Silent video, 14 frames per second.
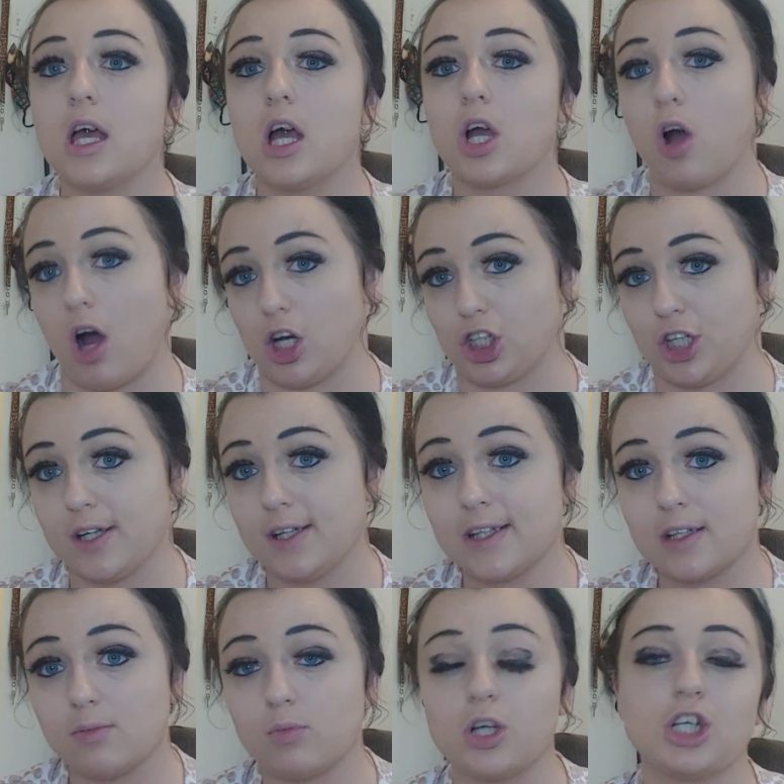
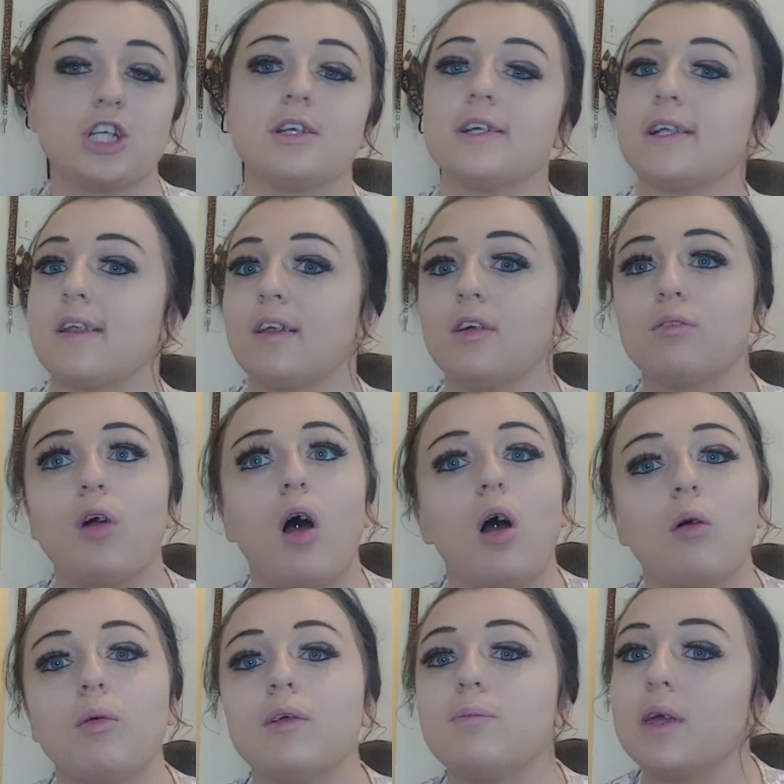cautious, which there's nothing
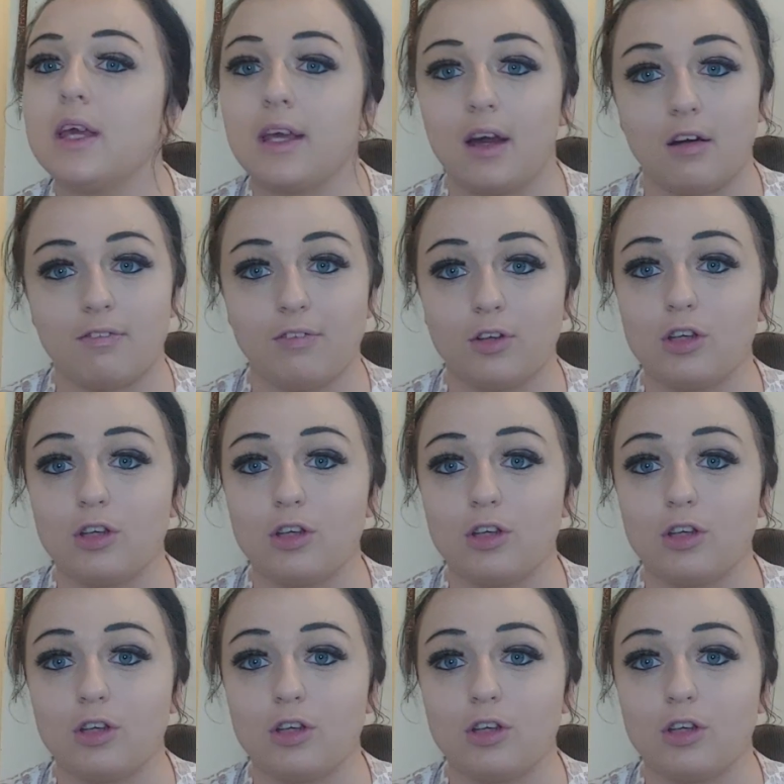wrong with being careful.